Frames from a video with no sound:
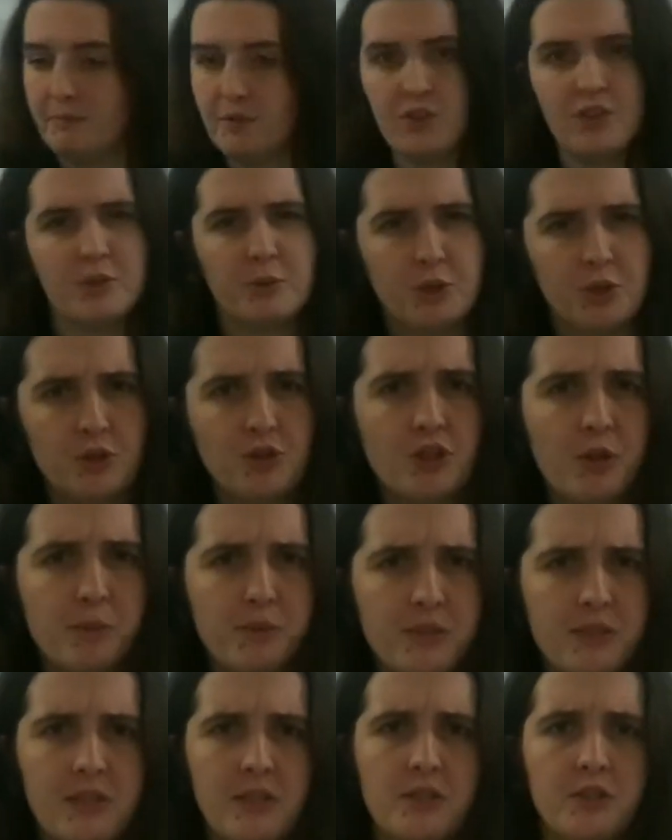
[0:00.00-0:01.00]
So there are two types
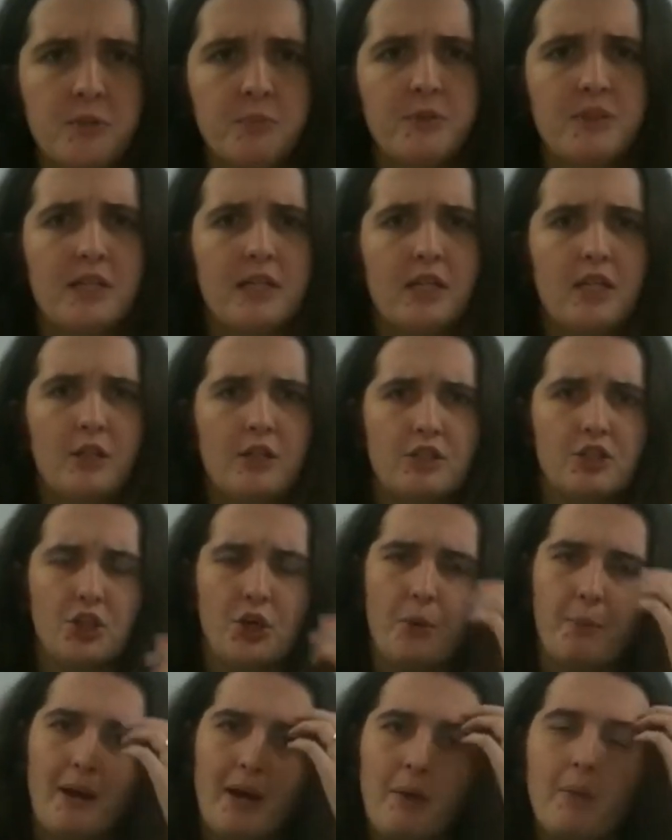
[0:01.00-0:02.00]
of systems that you need to know
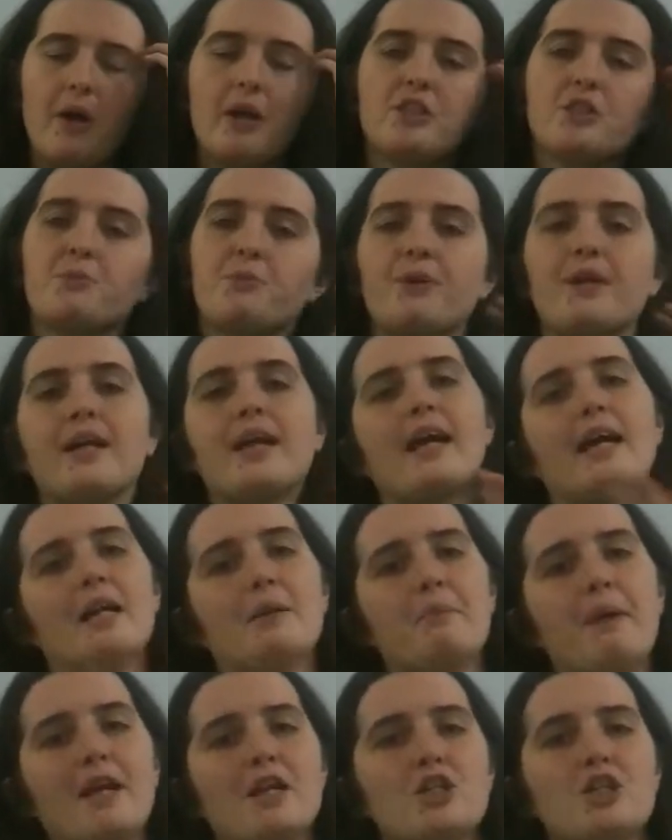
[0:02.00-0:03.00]
about, a spring and a
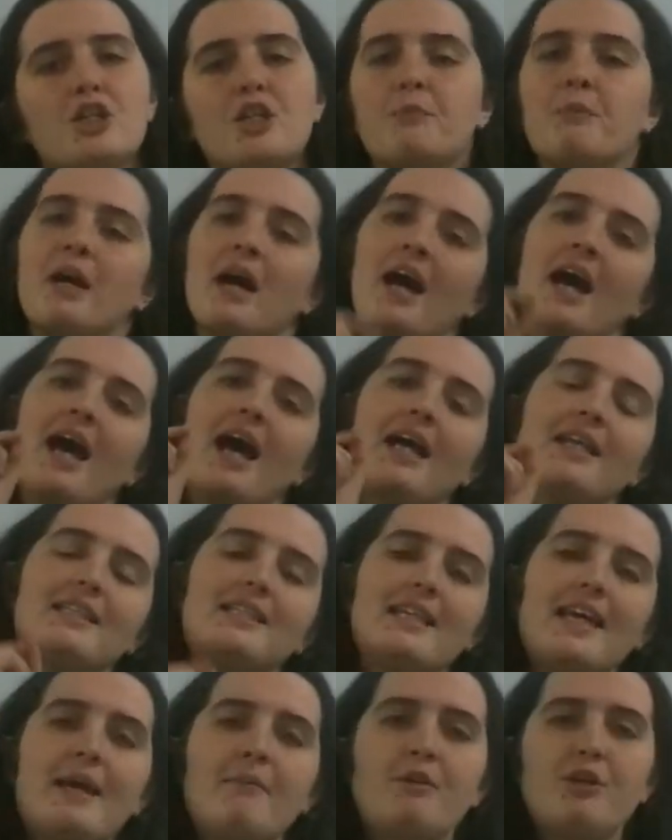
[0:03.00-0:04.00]
pendulum, and
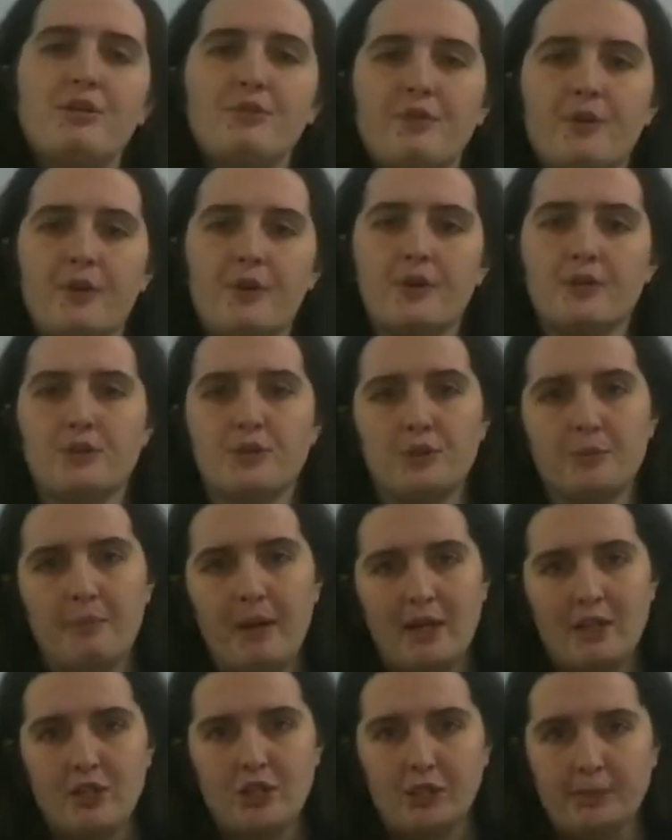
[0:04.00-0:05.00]
today I'm going to focus on the
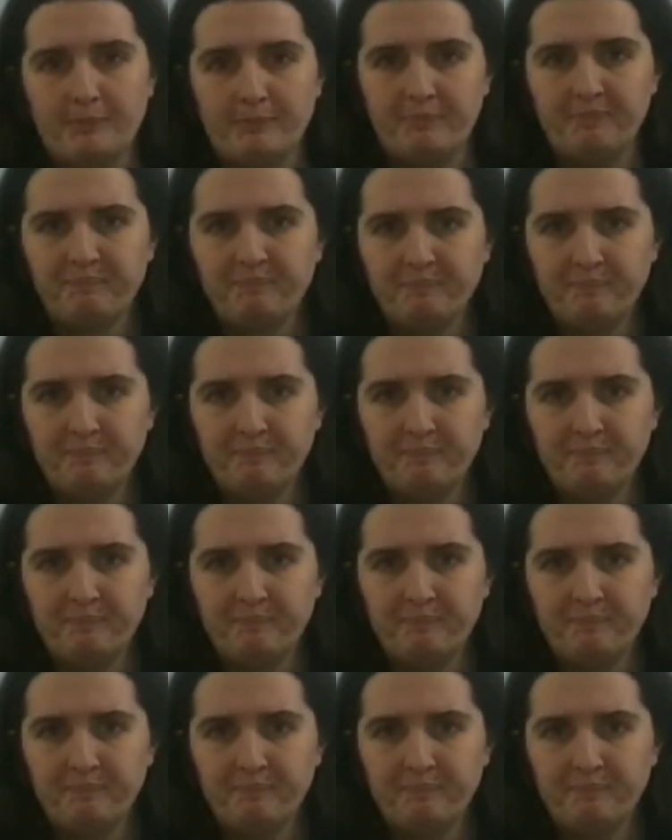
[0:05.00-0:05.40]
pendulum.